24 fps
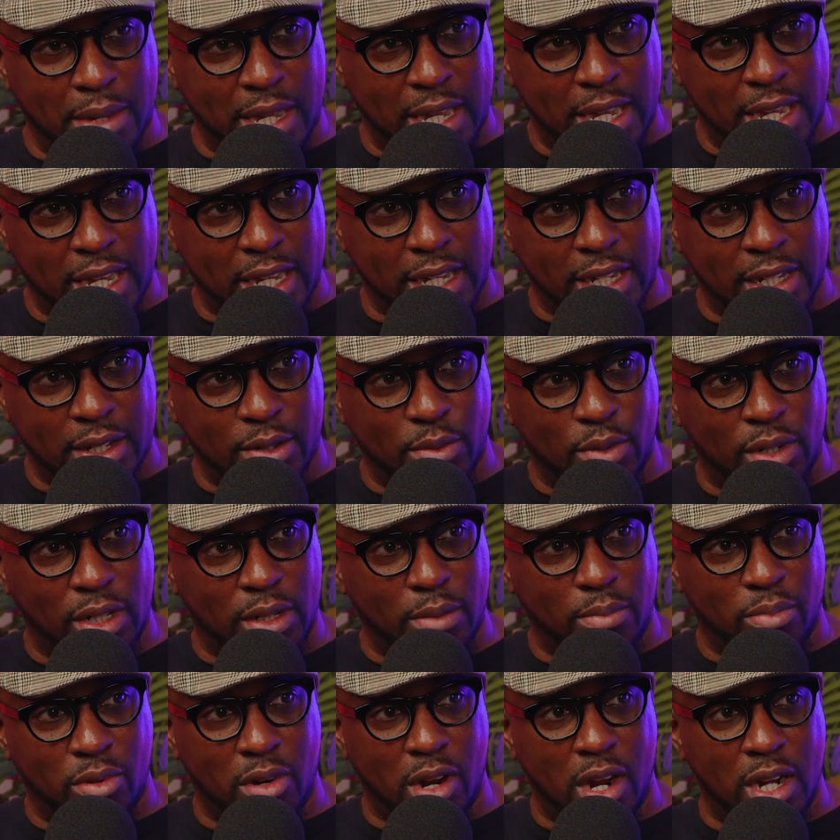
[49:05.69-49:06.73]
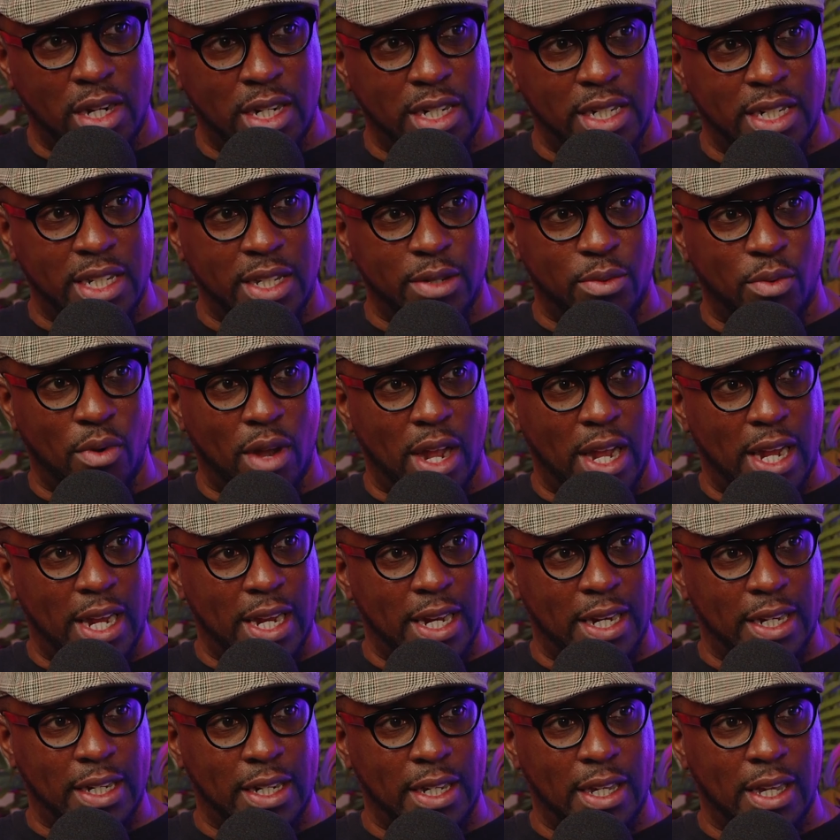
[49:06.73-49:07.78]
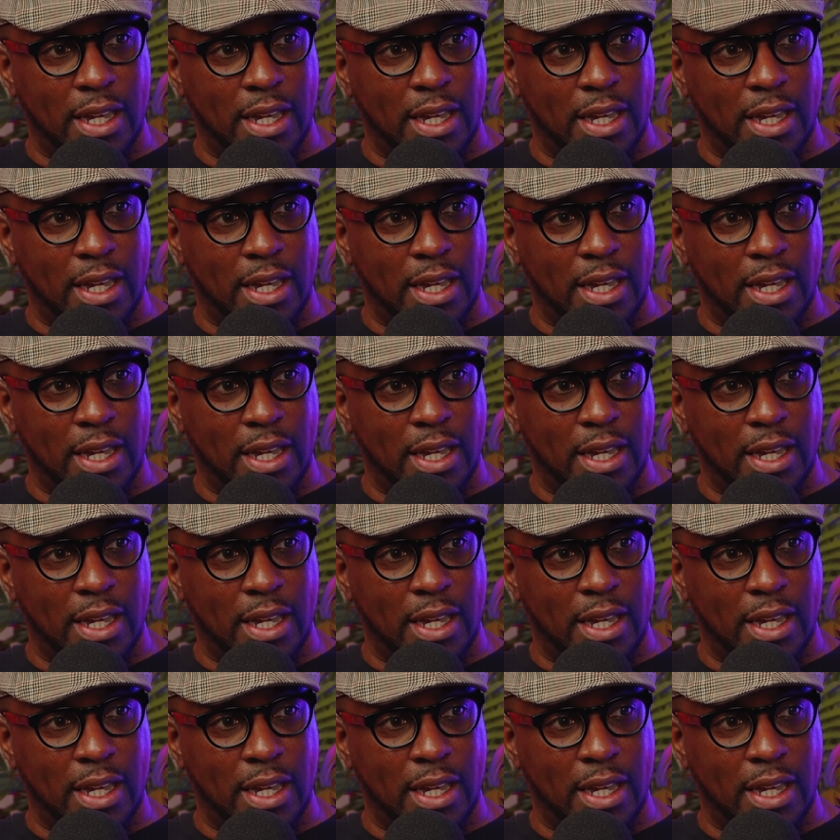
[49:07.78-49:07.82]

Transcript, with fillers: Heat with LeBron and D. Wade.